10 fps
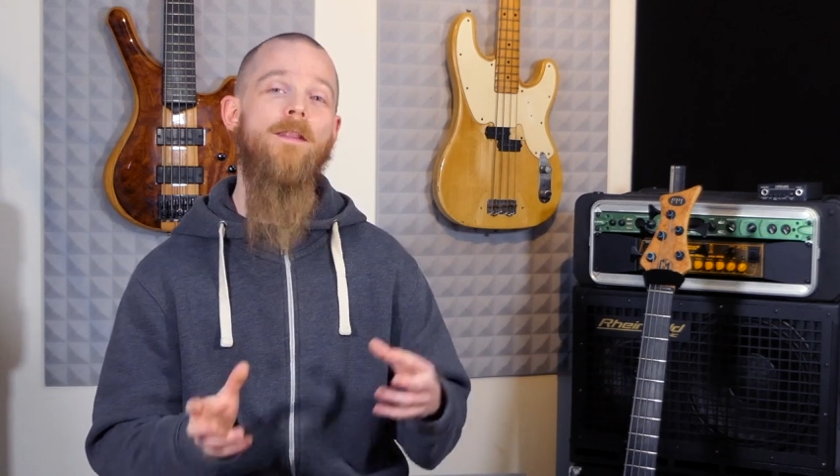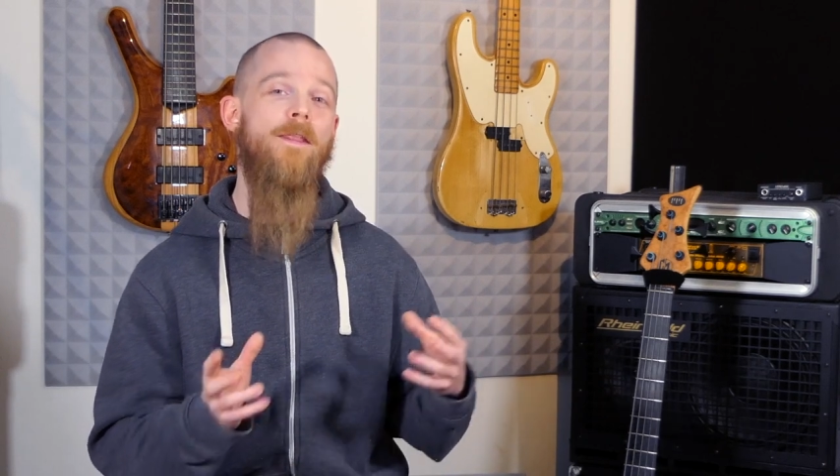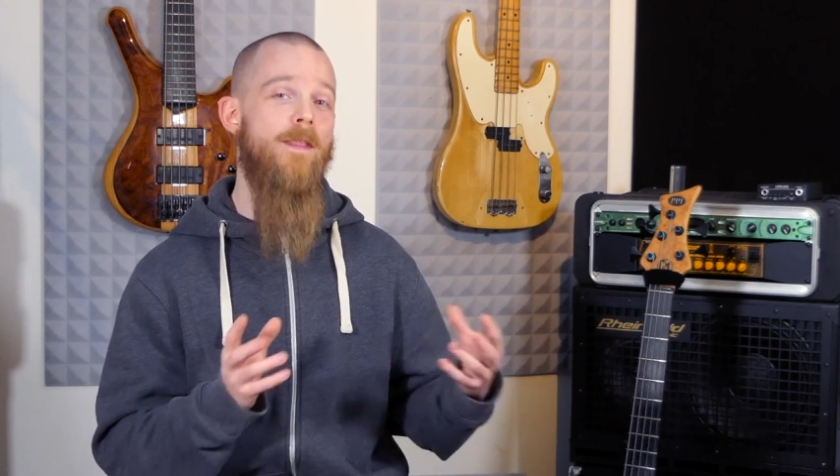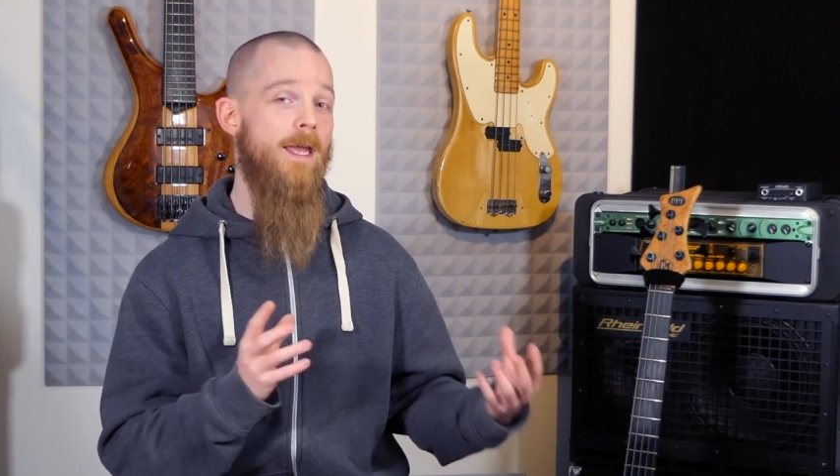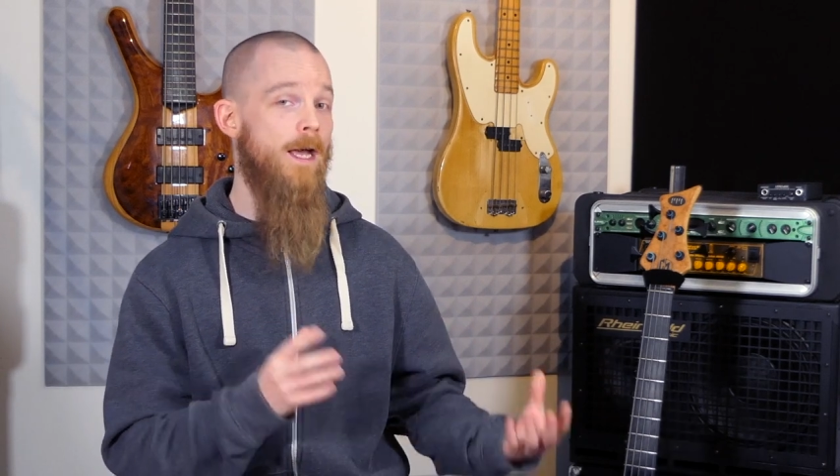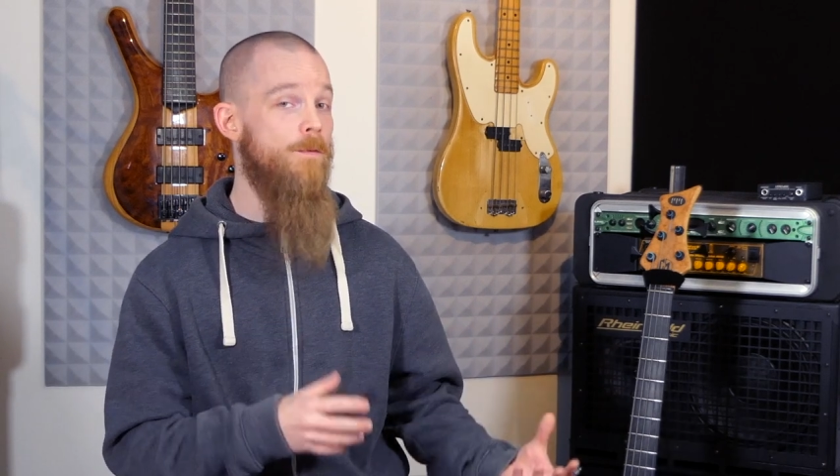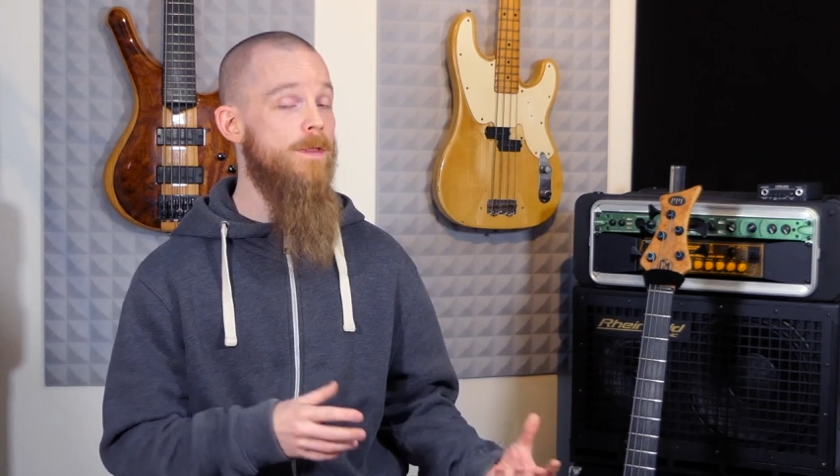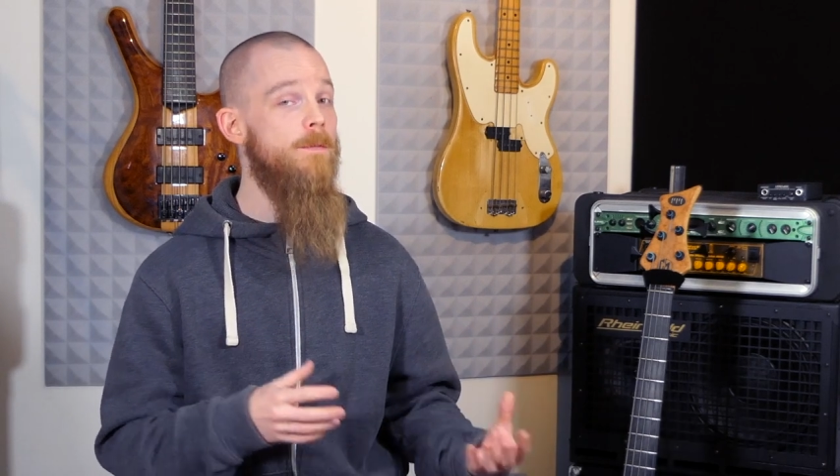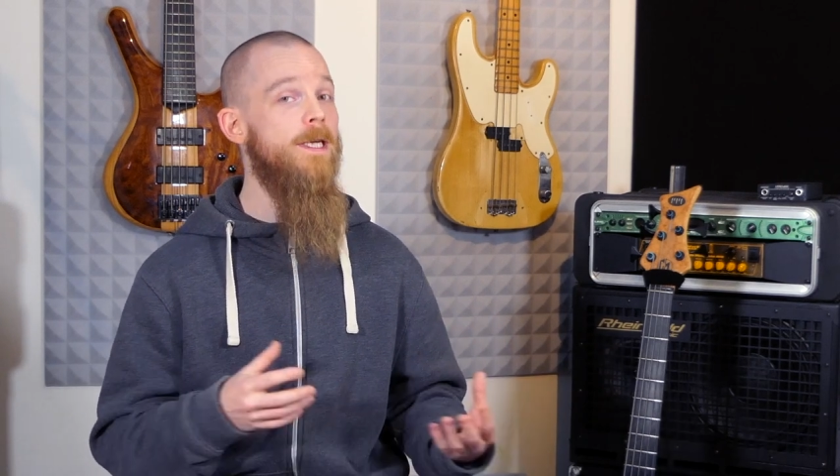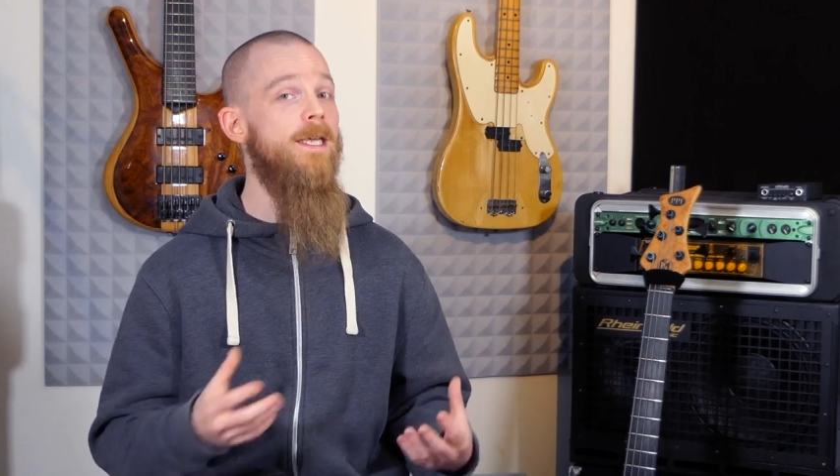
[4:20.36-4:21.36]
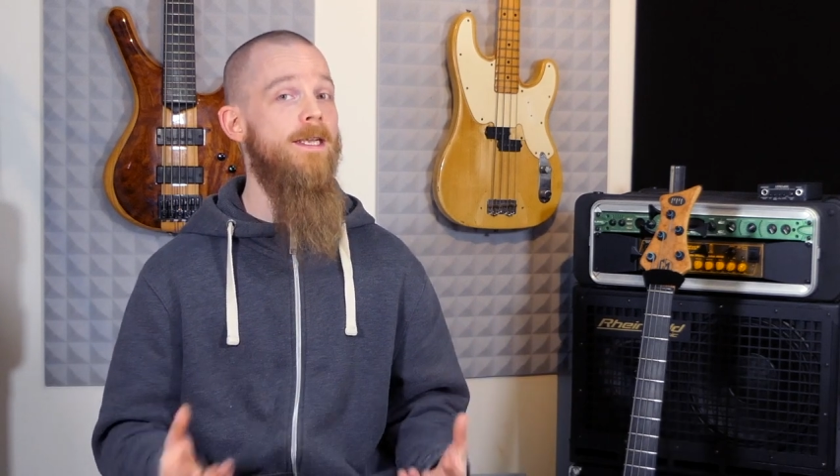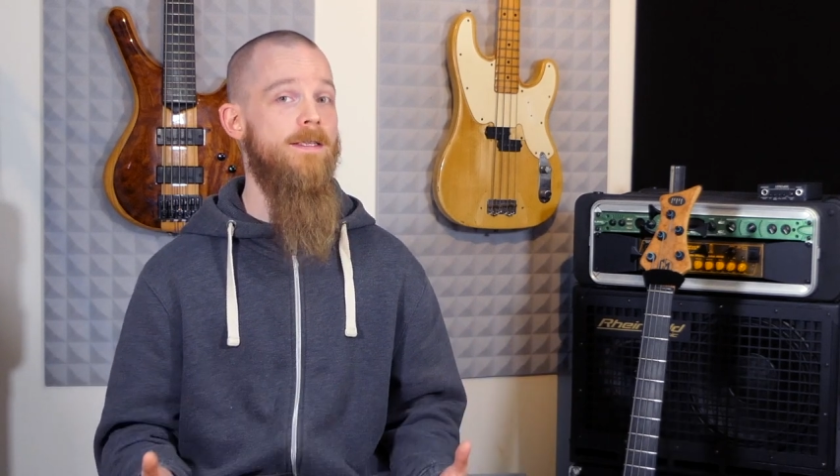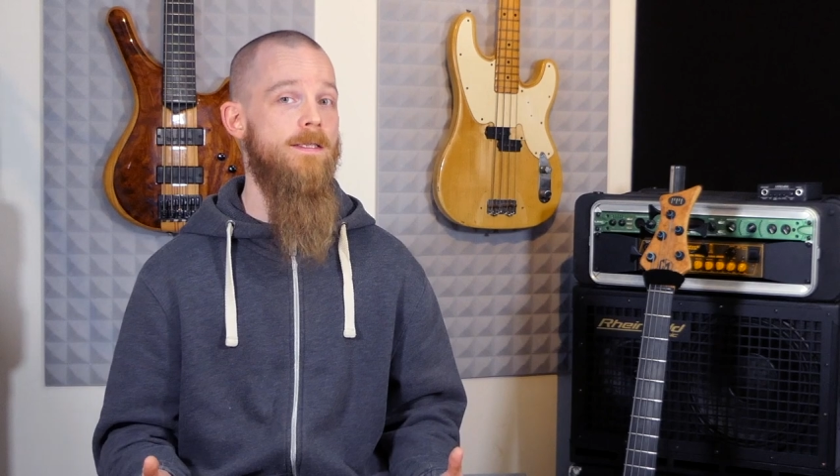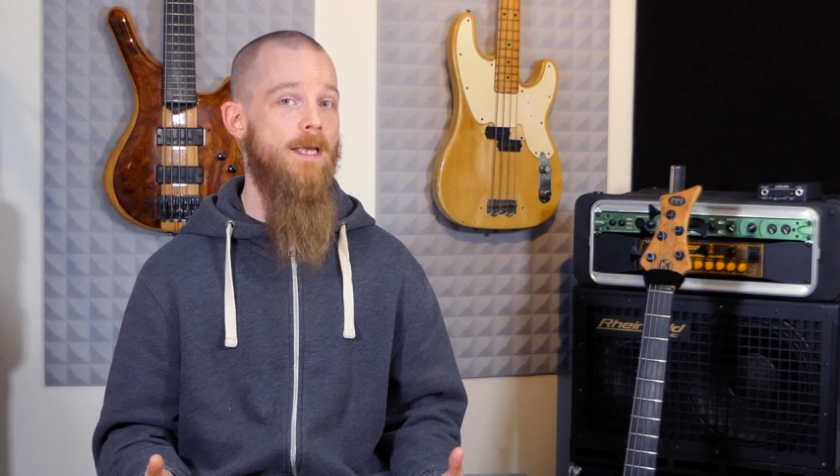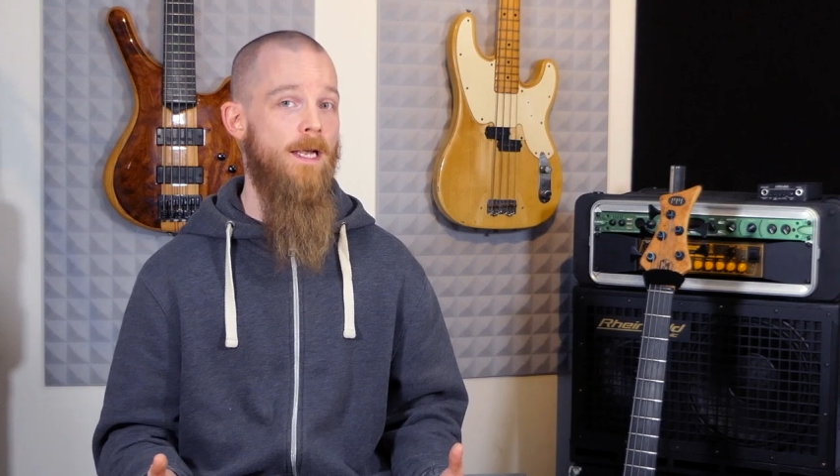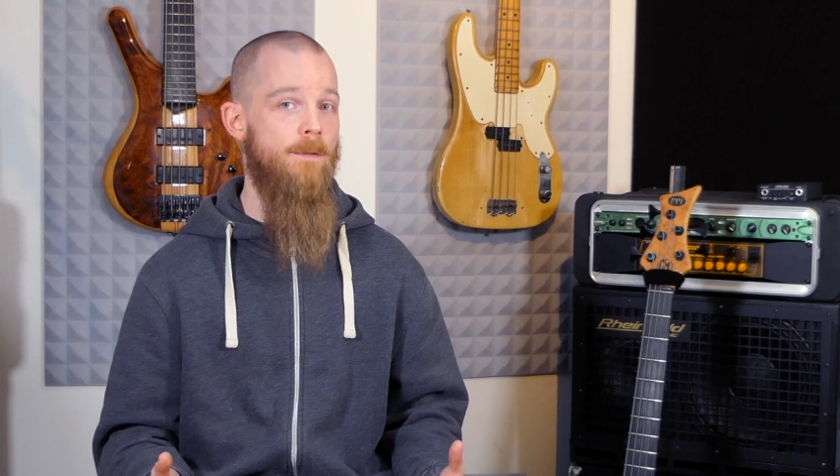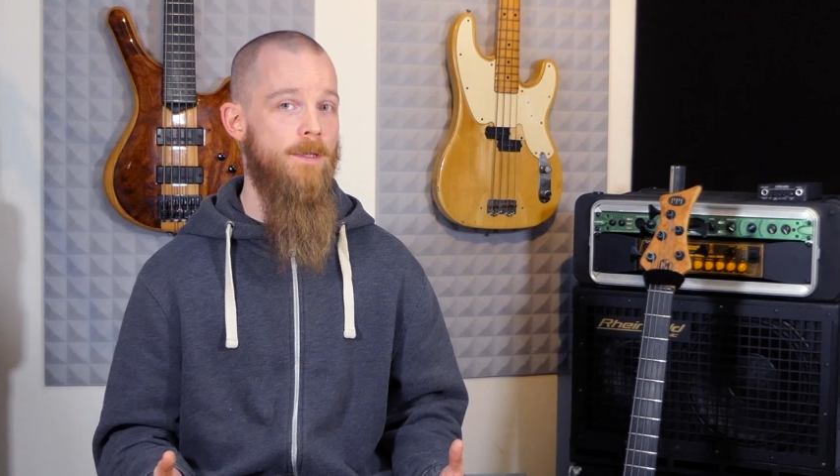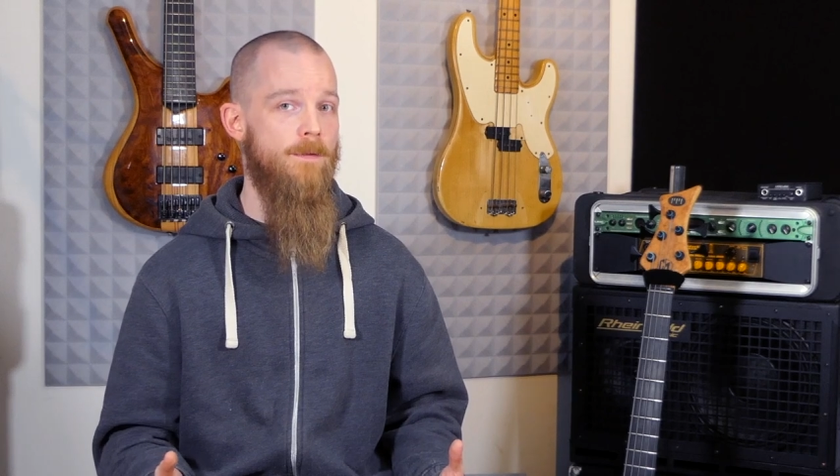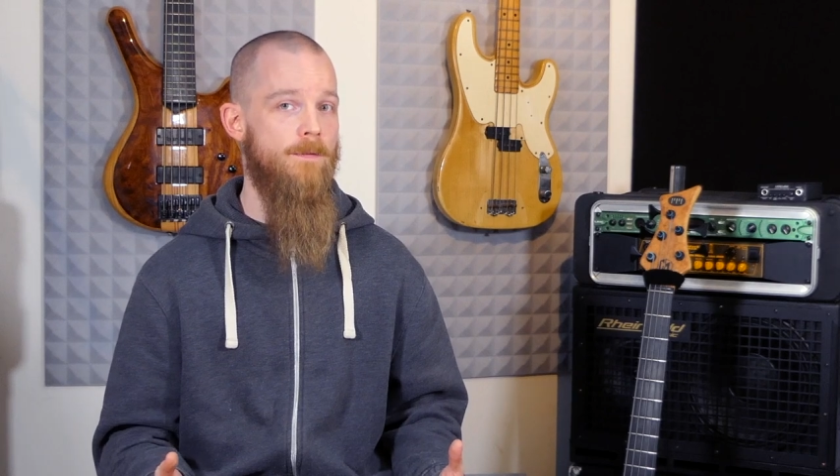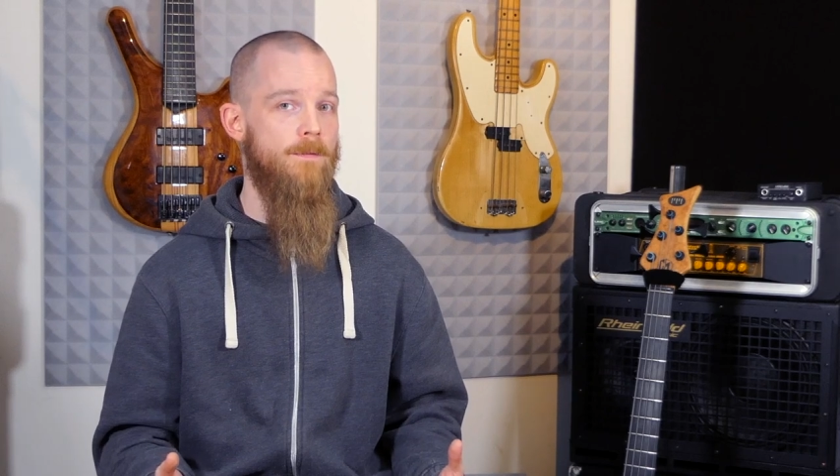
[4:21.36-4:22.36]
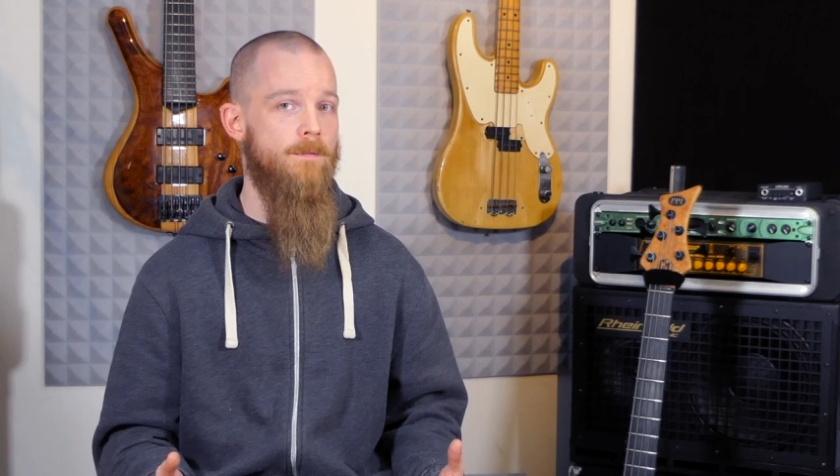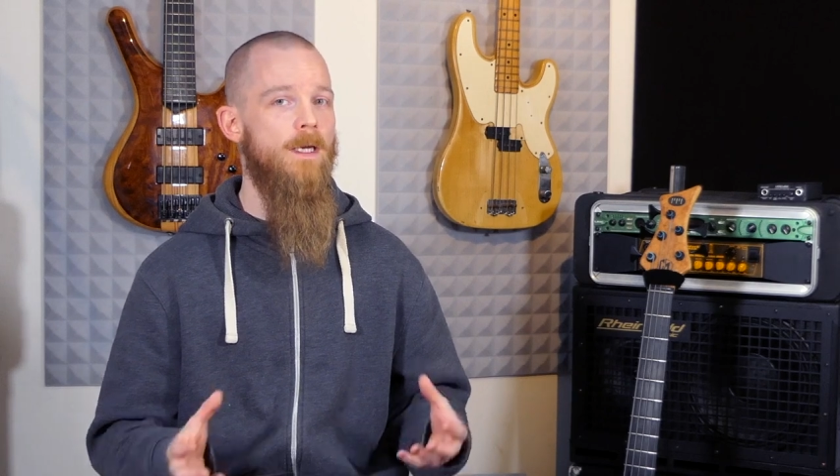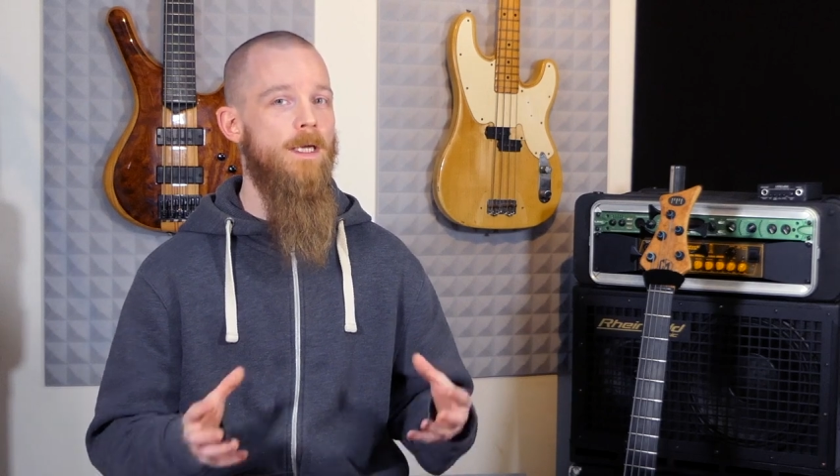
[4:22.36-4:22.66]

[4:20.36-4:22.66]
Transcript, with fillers: than they are with the beginner's elements.